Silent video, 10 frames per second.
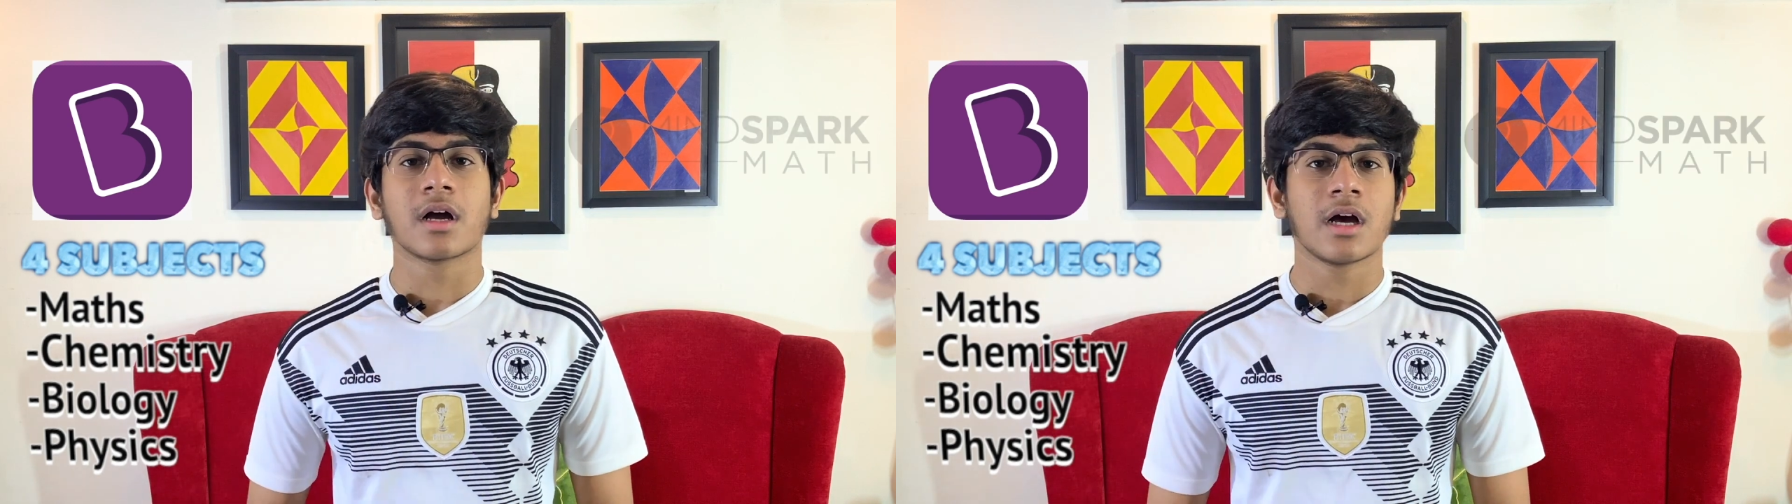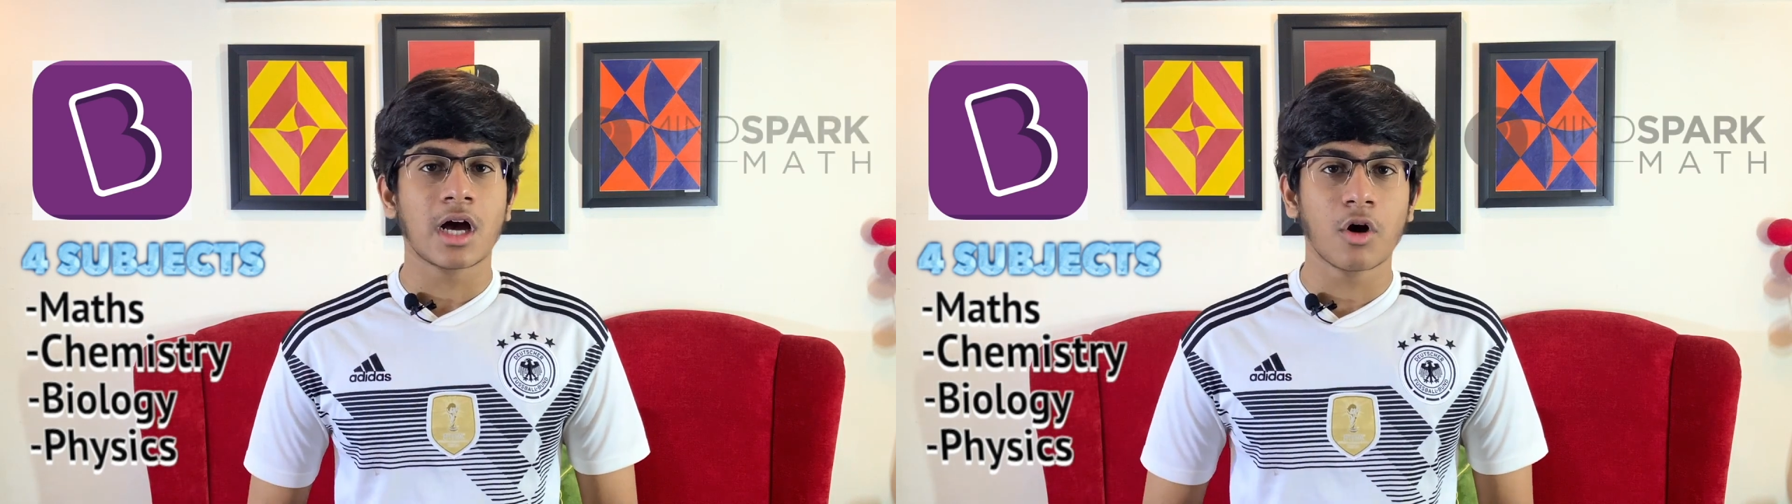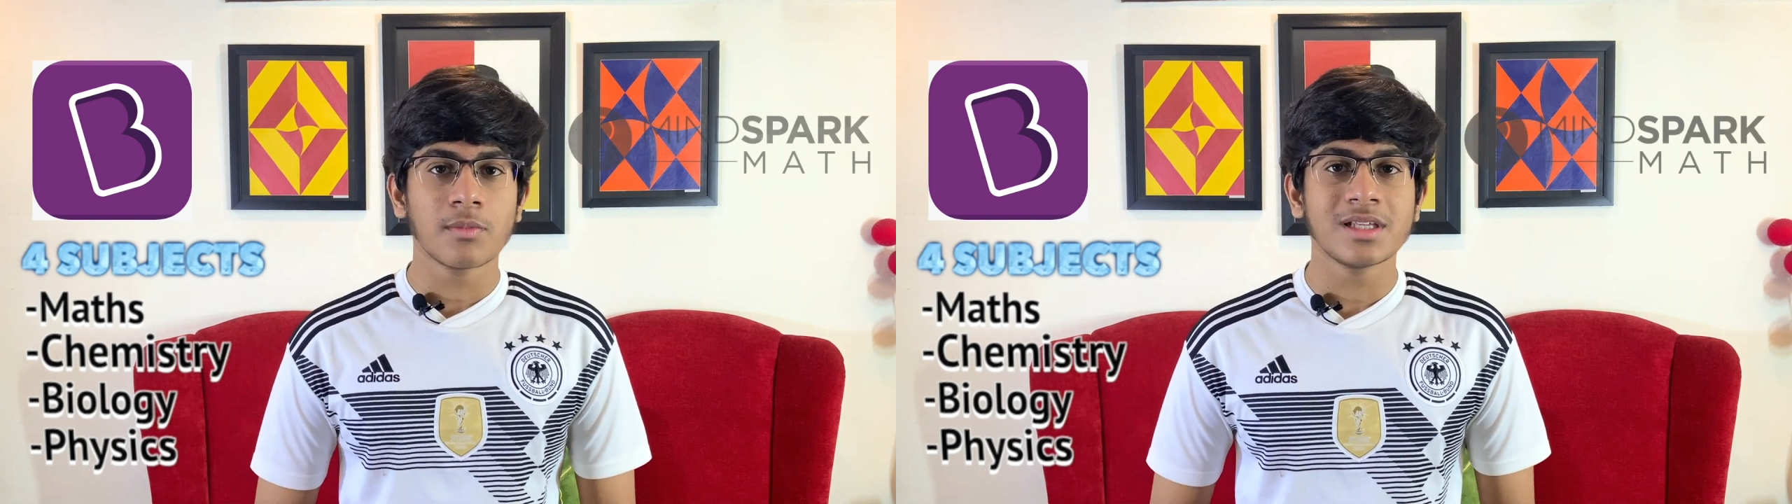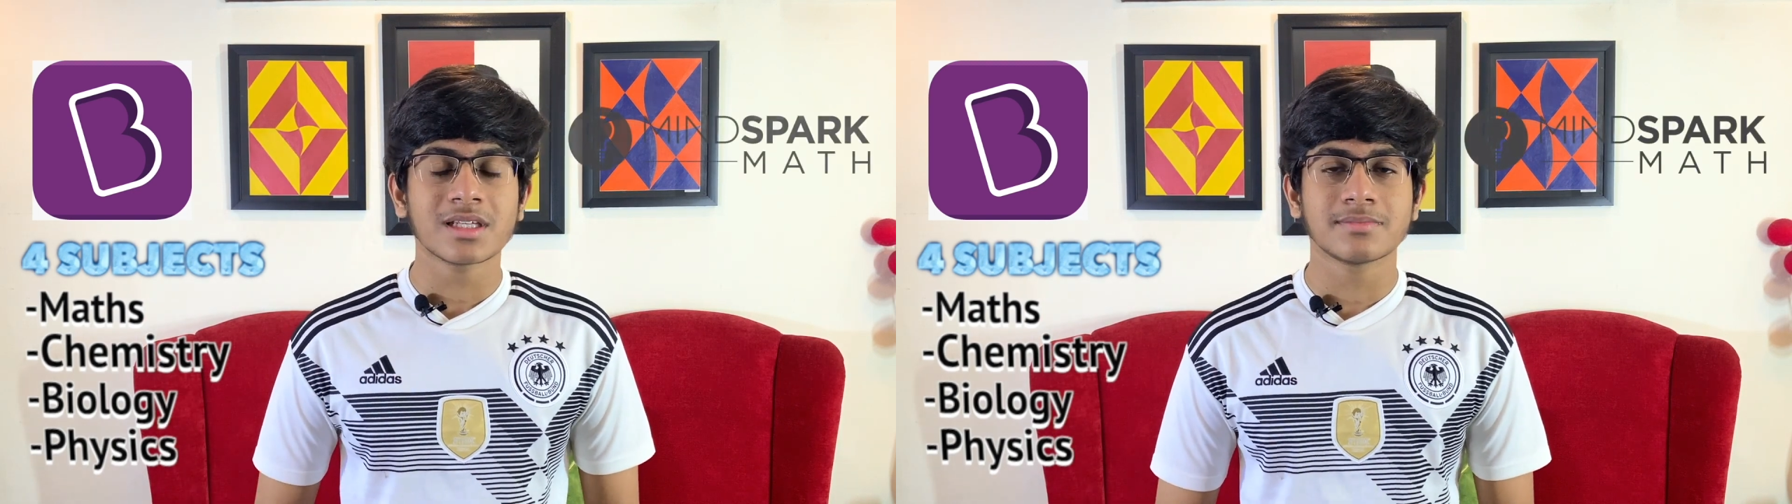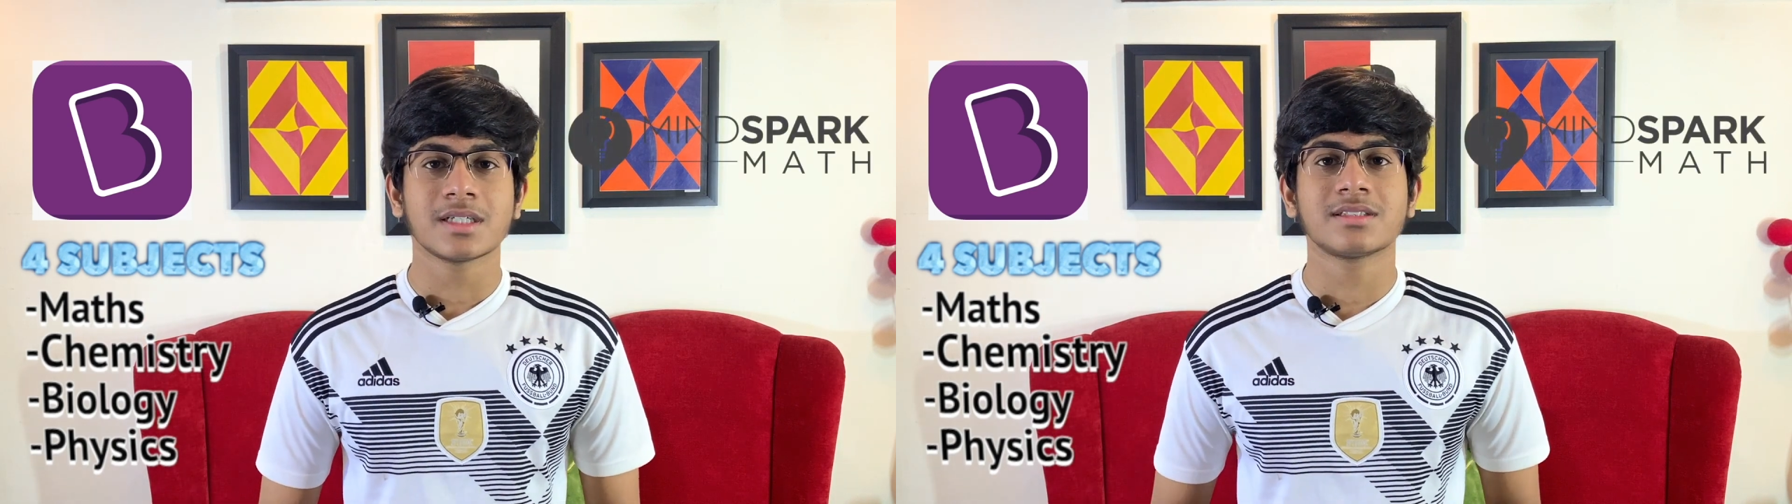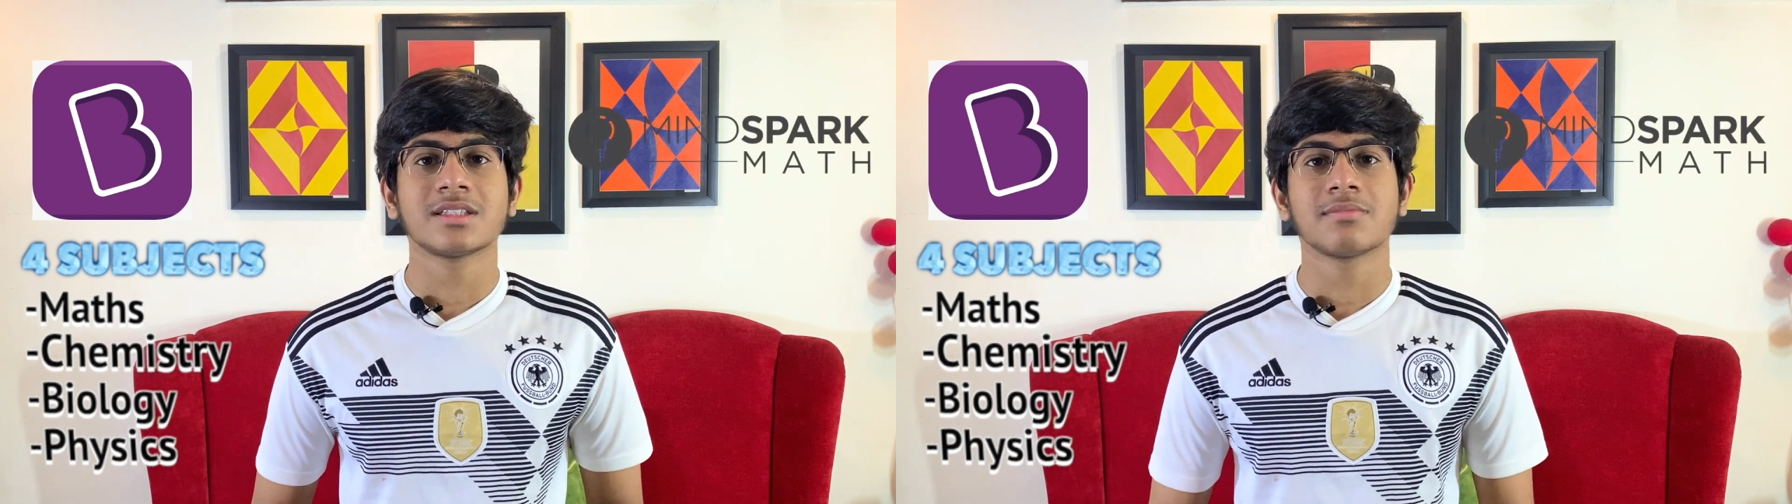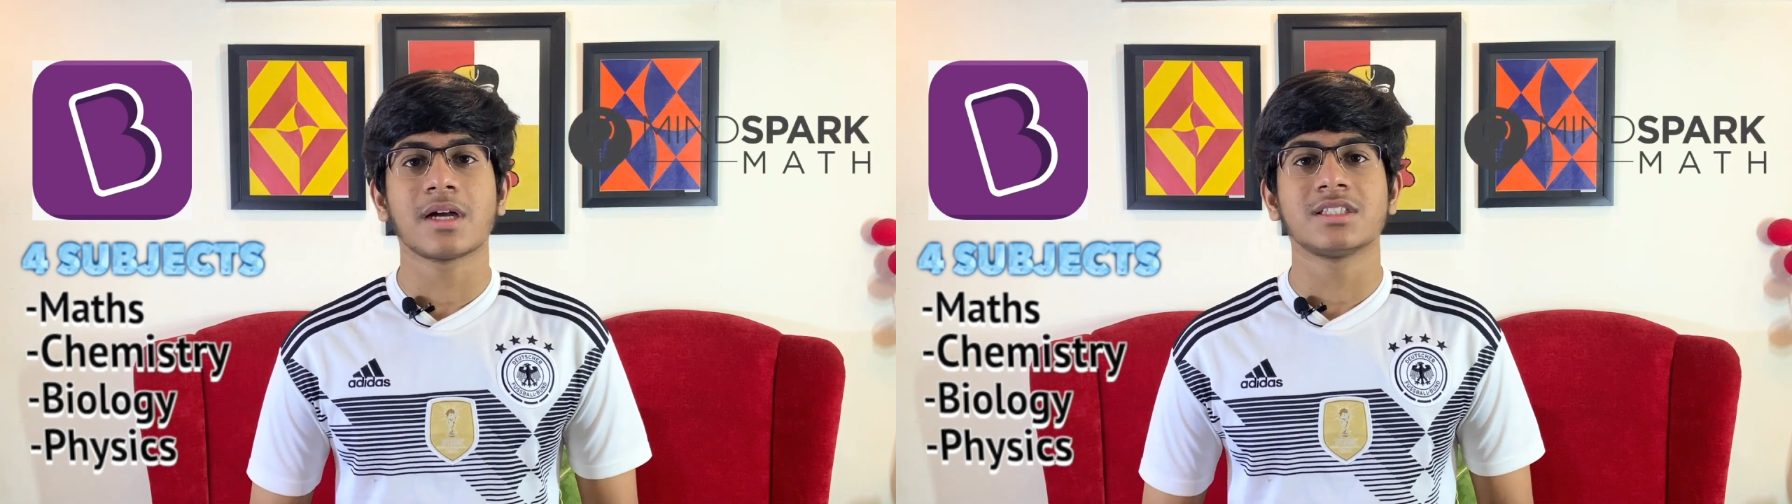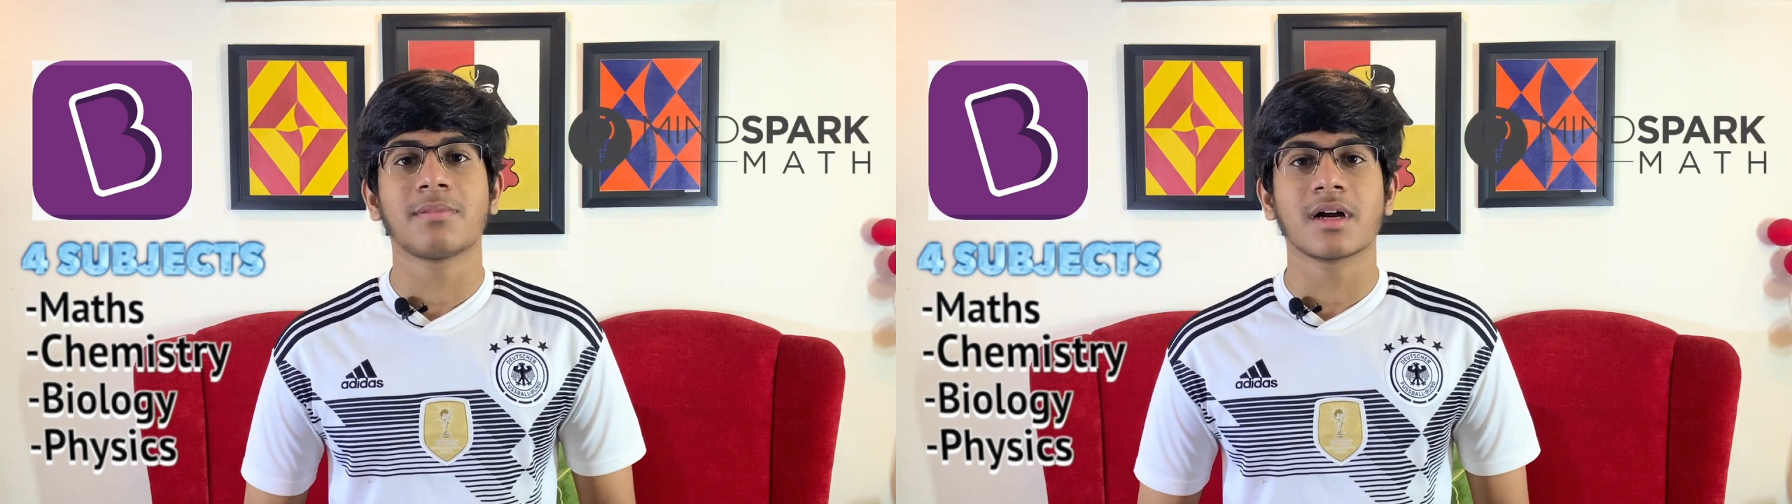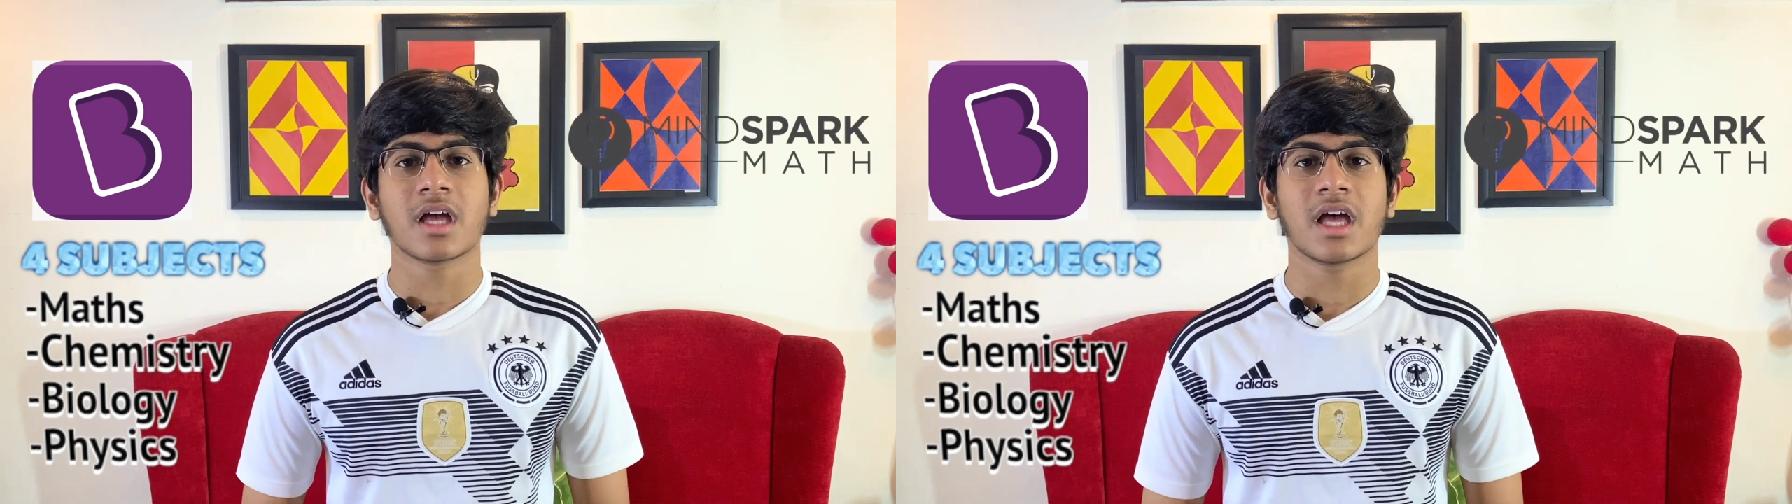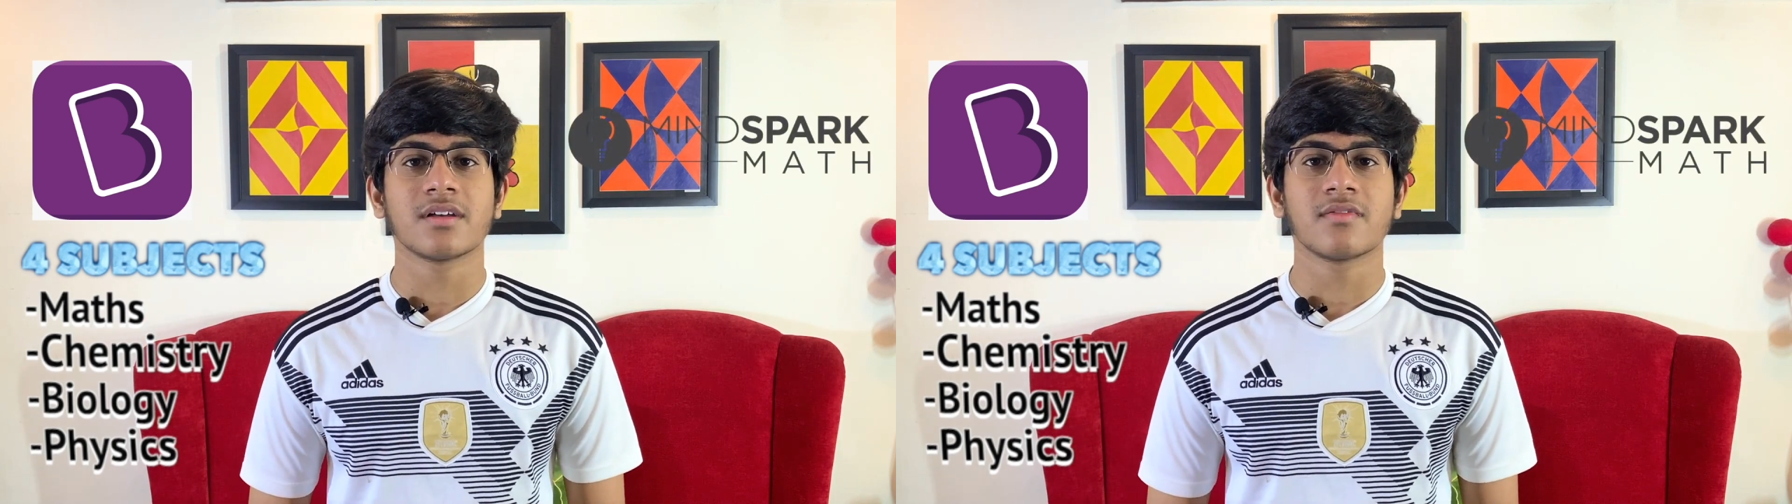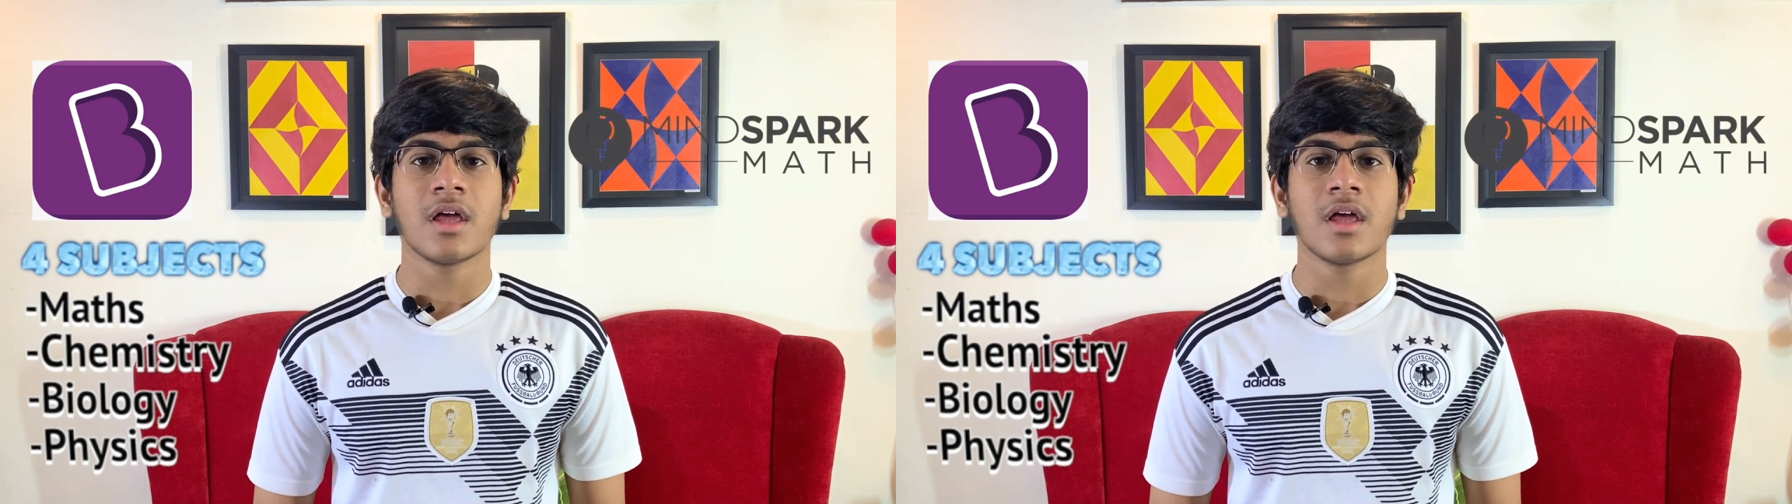How many subjects does MindSpark have?